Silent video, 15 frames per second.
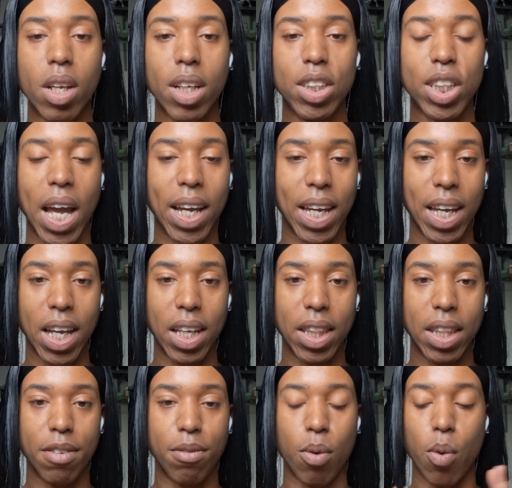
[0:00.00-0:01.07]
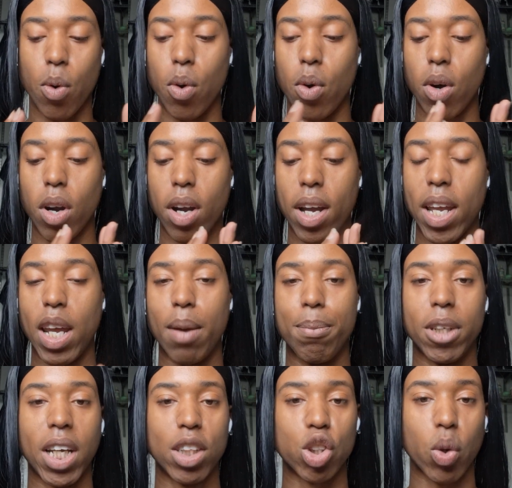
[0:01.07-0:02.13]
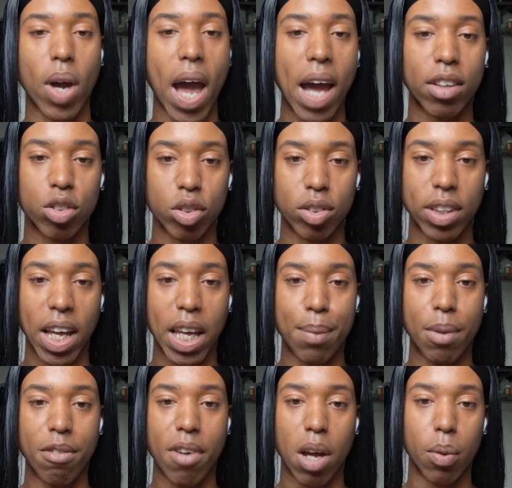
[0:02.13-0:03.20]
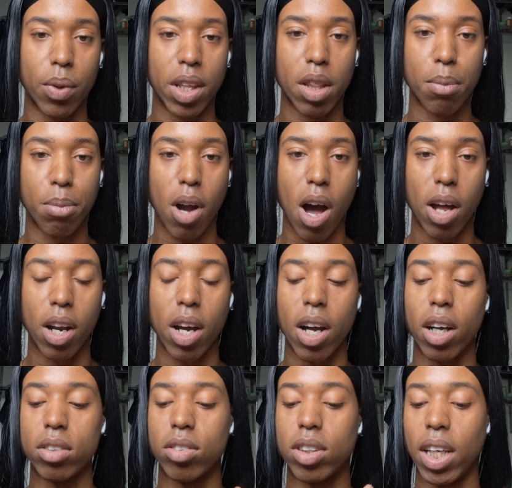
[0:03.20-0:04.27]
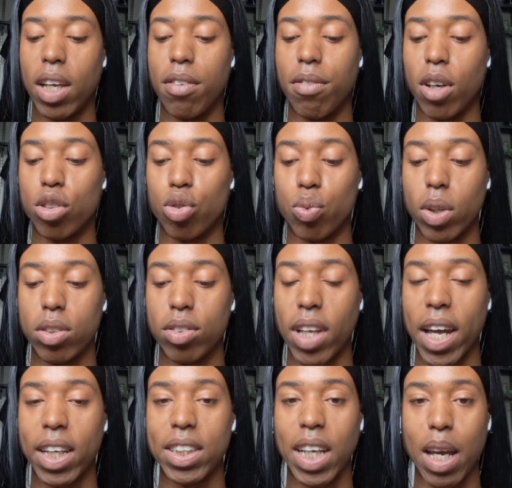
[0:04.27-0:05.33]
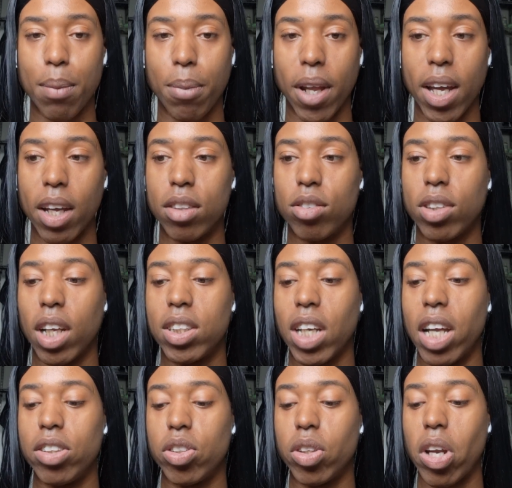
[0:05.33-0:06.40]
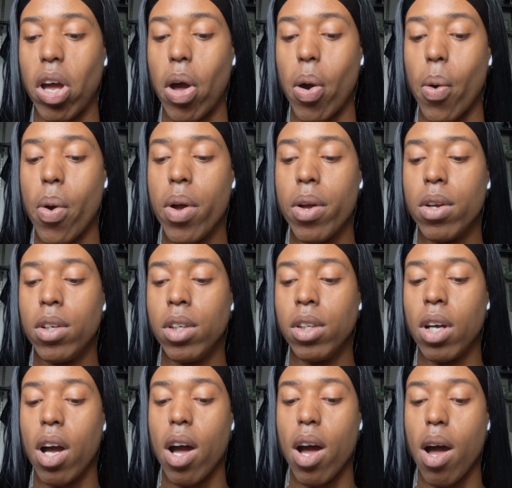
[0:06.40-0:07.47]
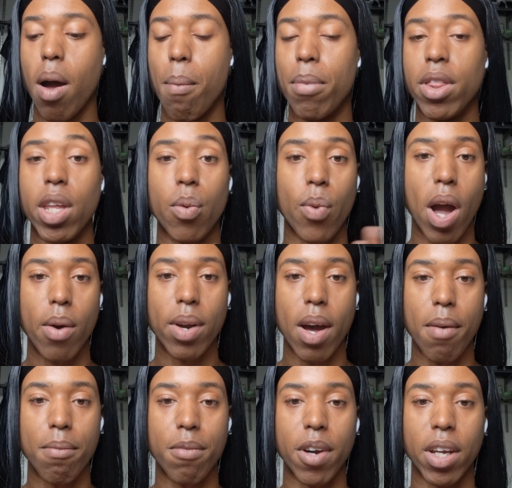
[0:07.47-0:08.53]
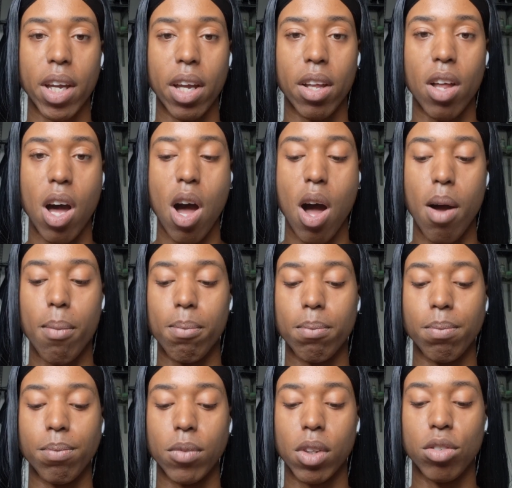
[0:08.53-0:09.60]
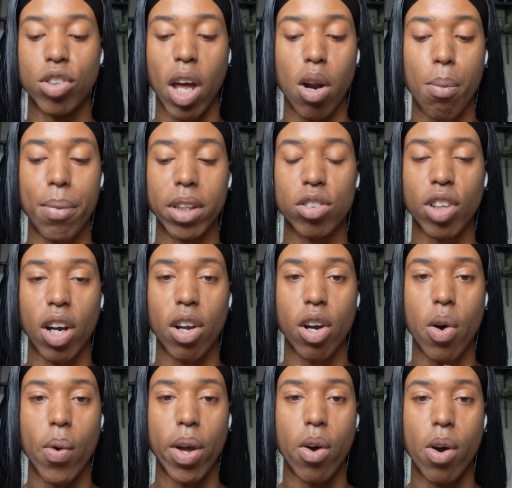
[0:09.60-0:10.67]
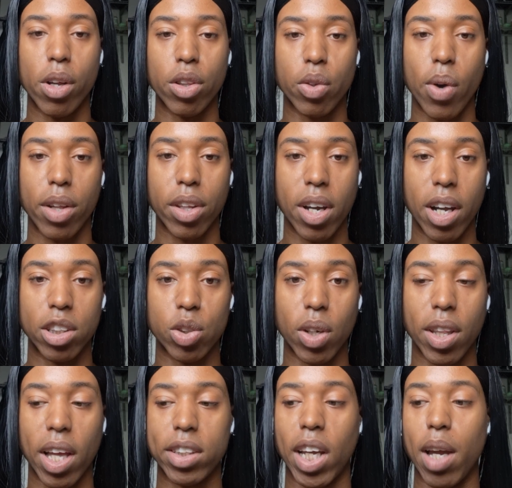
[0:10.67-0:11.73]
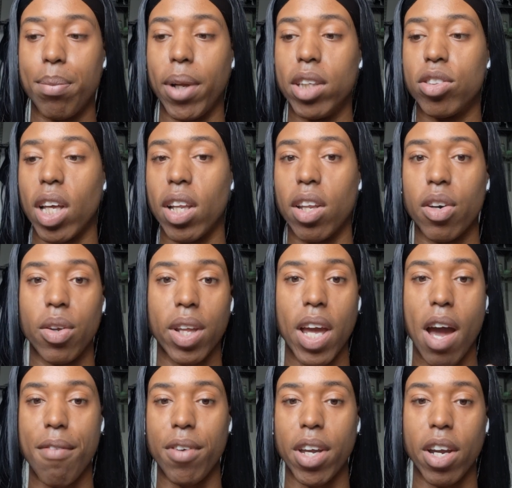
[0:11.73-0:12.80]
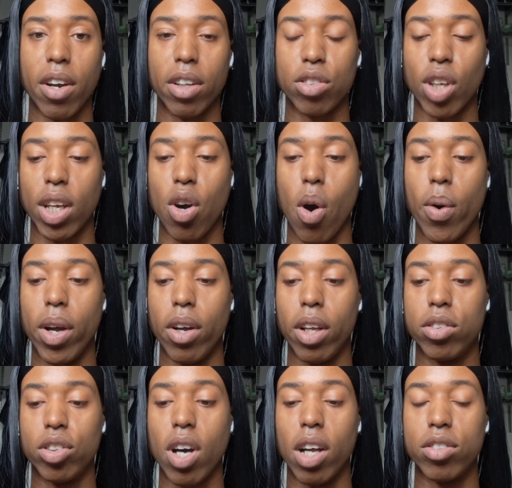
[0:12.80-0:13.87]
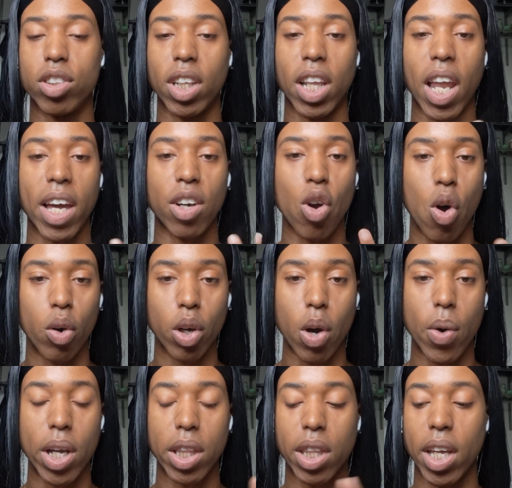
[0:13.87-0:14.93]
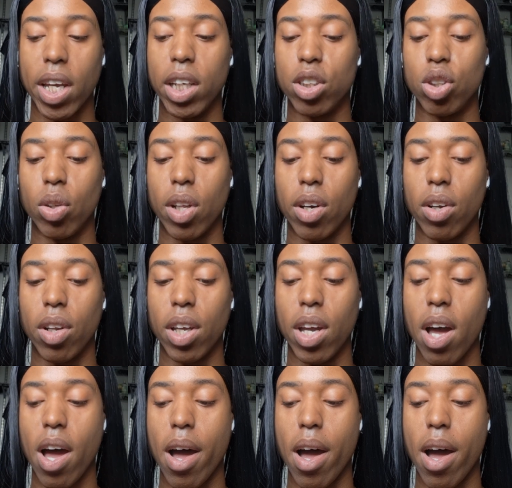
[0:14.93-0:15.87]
checking for any potential hazard that can be found within the products, the adverse risks that can take place, such as, the Roundup settlements that are going on throughout the country that take place like literally every year. It's constantly like an ongoing thing to literally